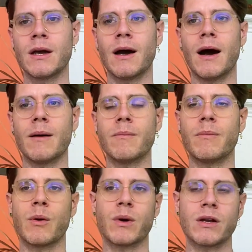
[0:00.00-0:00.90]

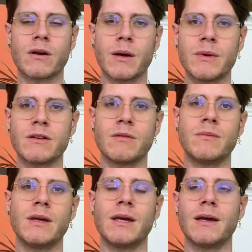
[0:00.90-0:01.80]
but when you're coming to
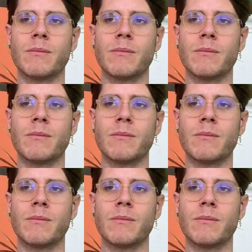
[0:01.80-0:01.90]
me,